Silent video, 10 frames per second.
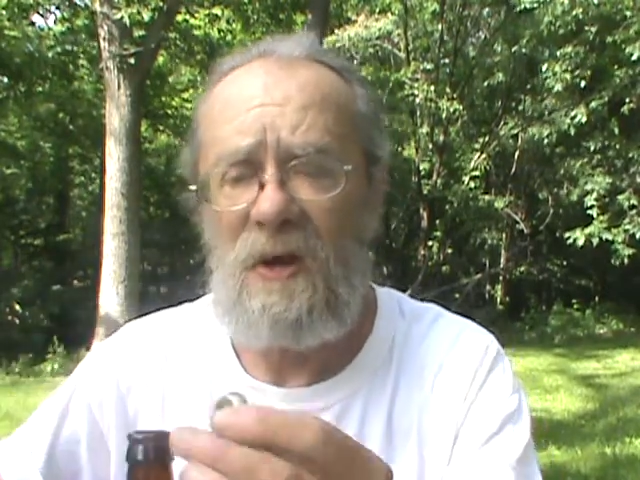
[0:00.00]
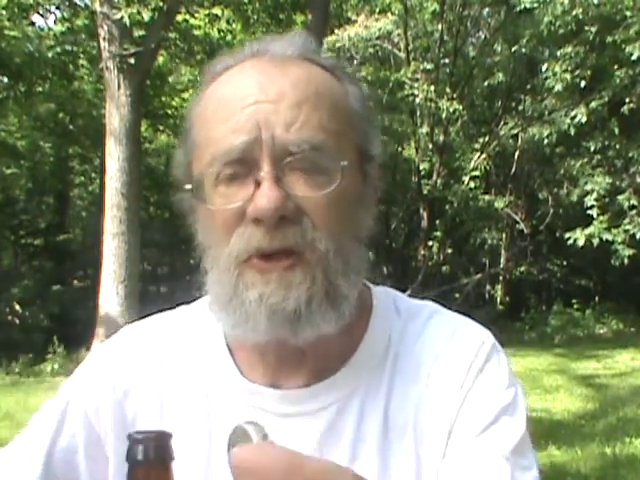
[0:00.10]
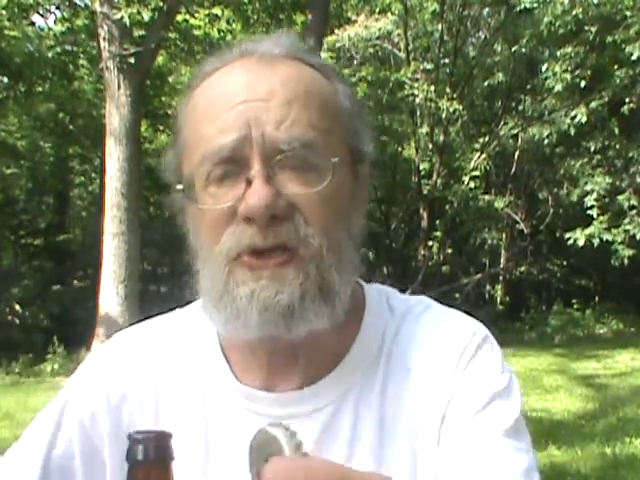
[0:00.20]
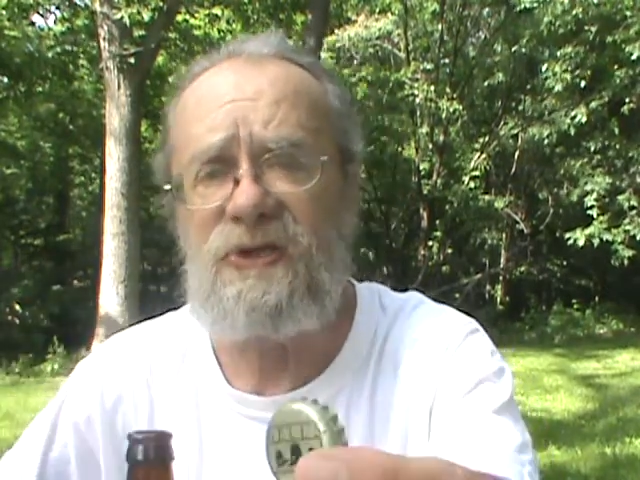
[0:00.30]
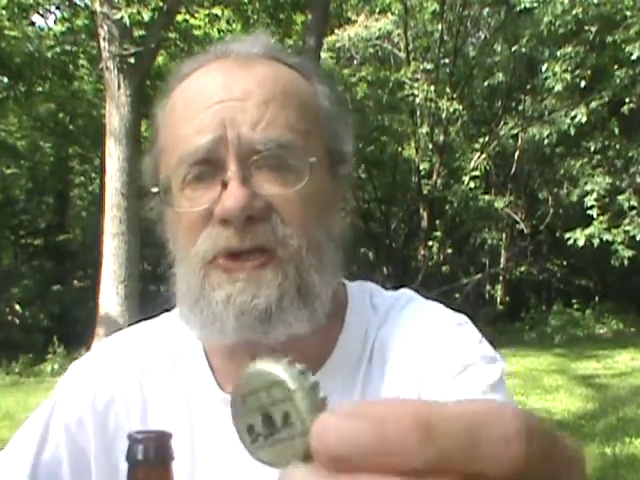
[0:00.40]

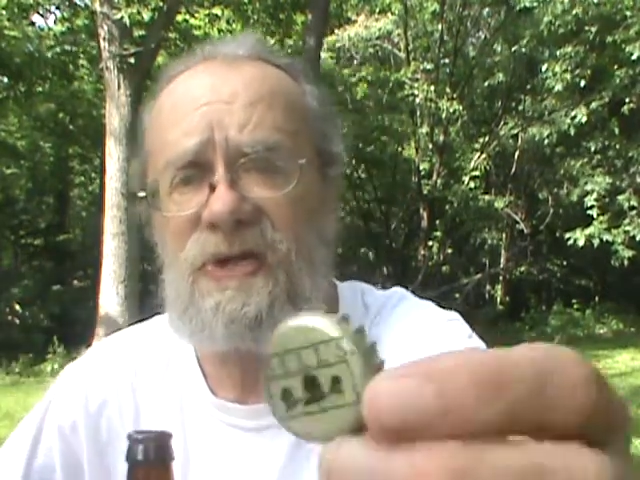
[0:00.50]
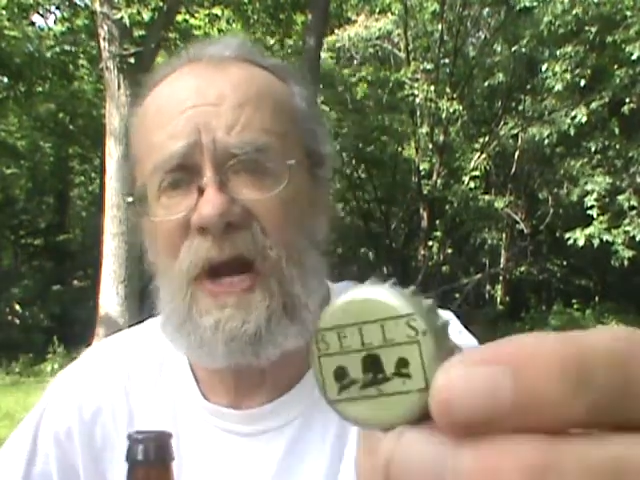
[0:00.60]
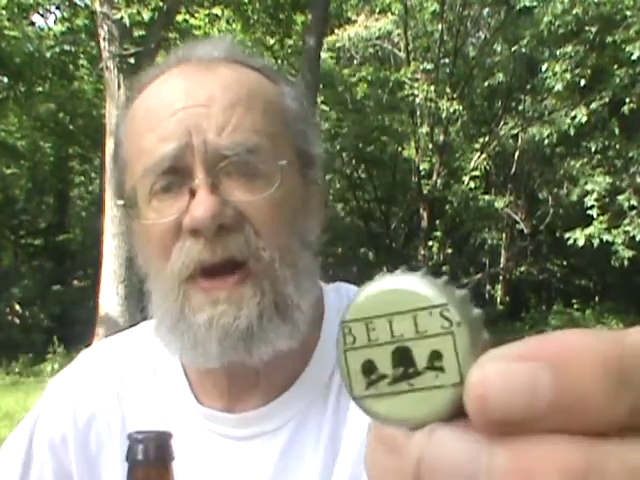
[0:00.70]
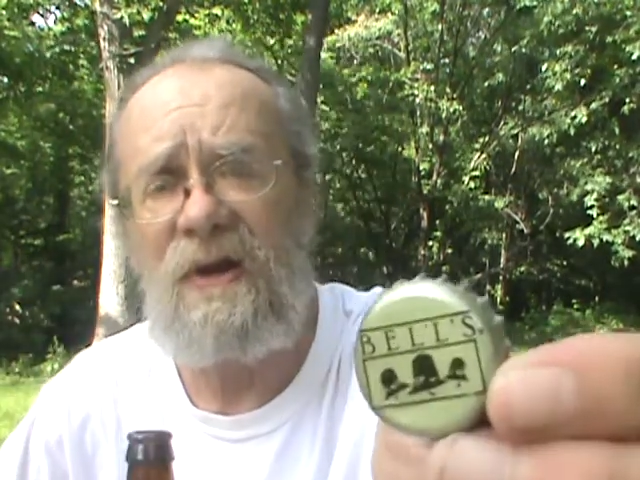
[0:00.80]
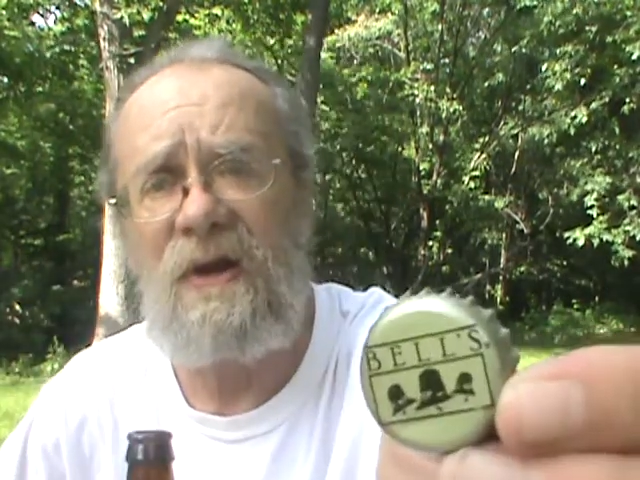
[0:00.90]
just a
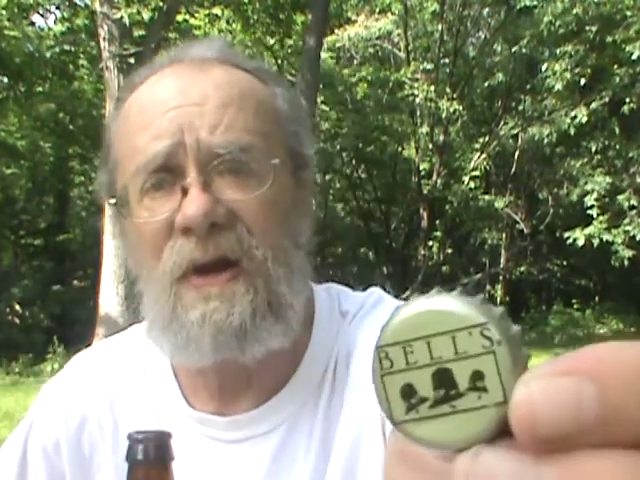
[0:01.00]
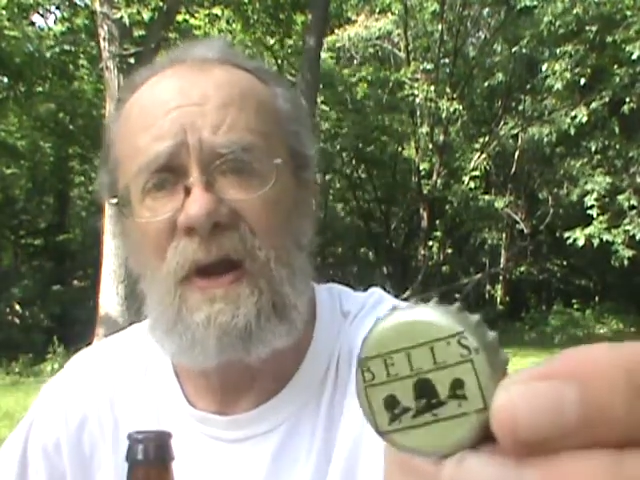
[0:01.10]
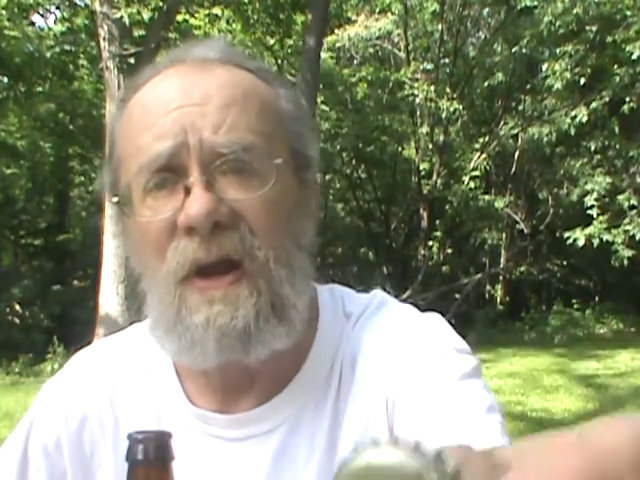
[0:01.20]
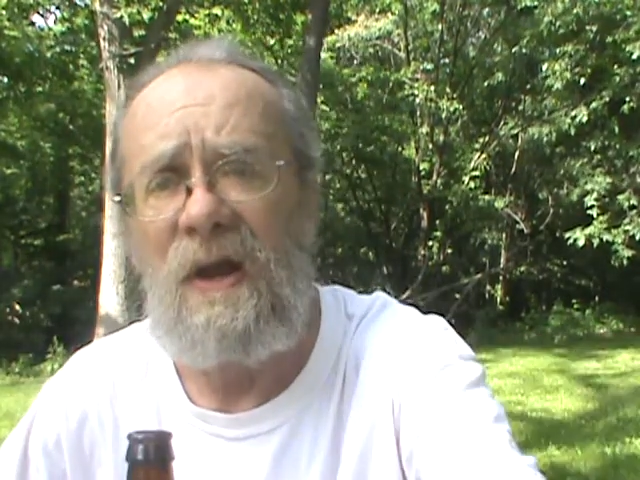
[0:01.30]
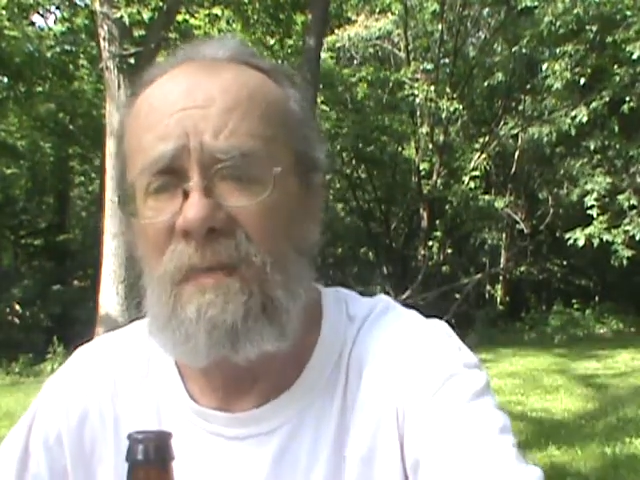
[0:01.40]
standard
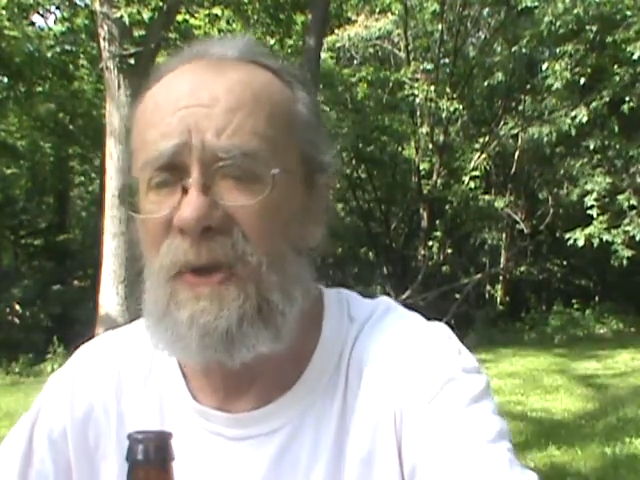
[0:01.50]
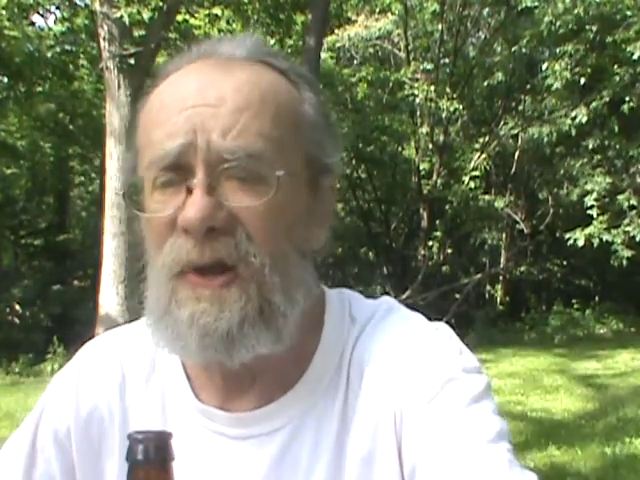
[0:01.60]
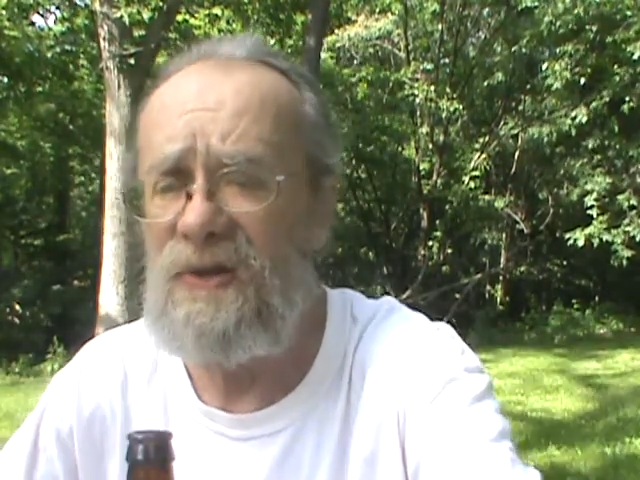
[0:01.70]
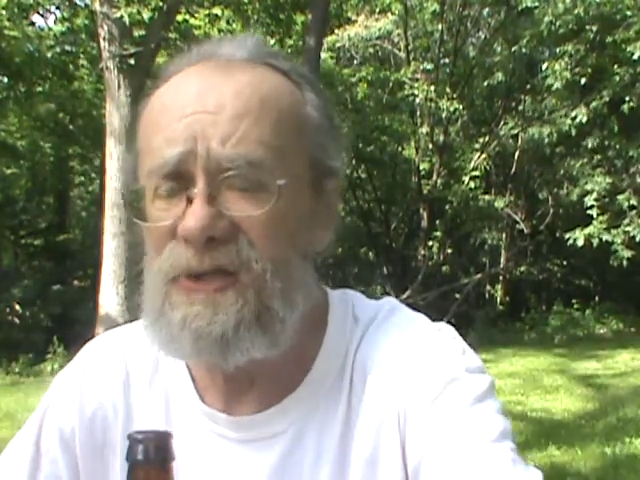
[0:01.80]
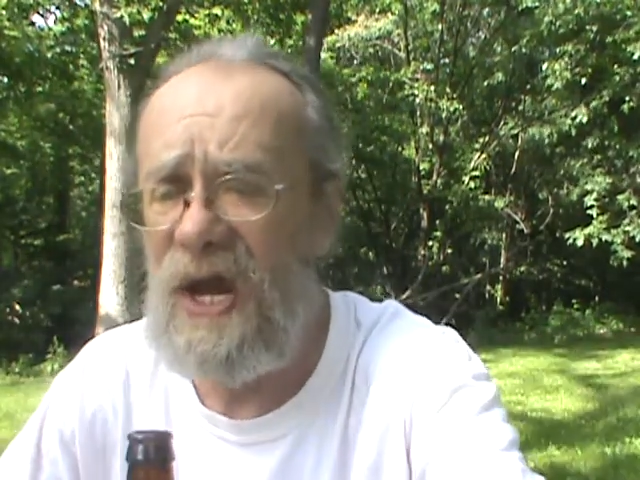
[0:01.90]

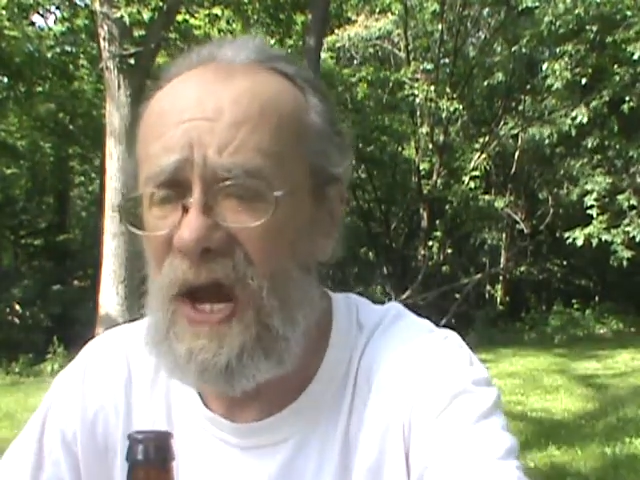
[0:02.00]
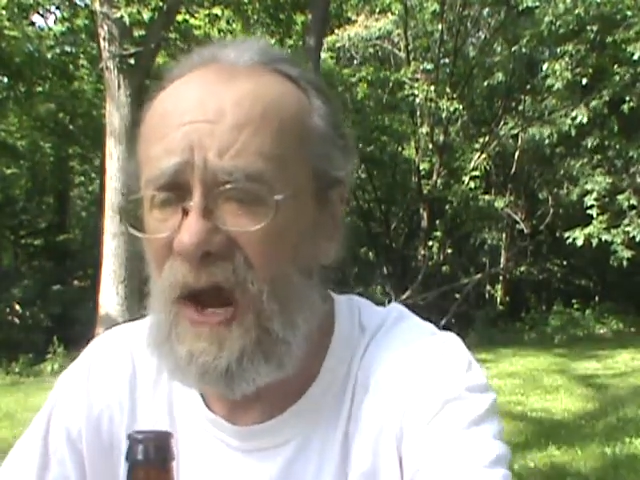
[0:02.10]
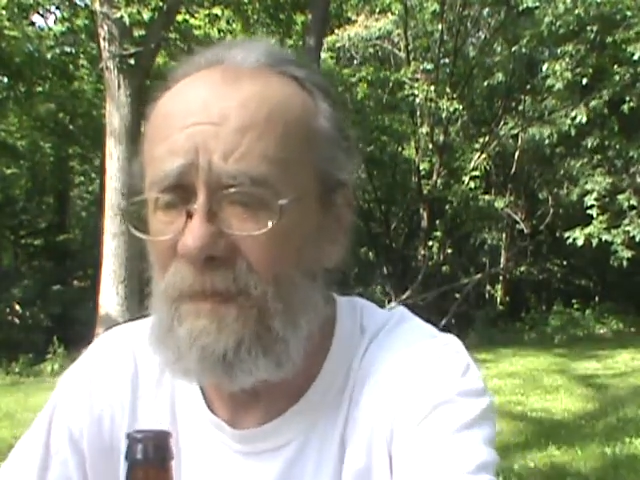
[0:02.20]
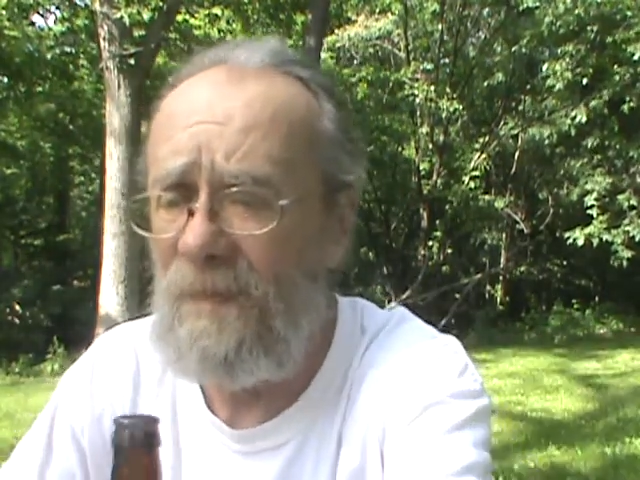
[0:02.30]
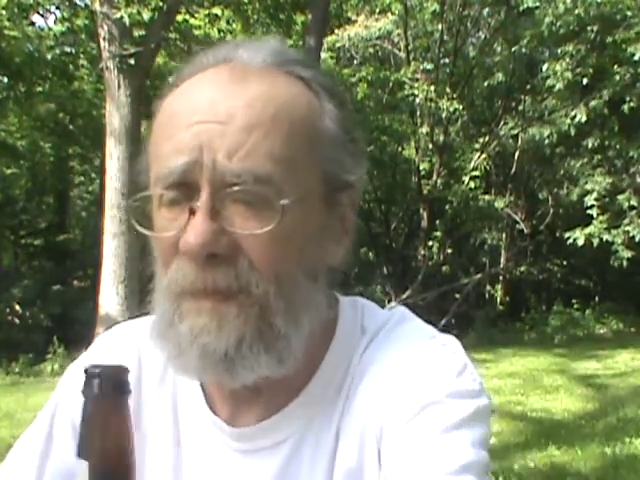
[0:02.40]
Bell's cap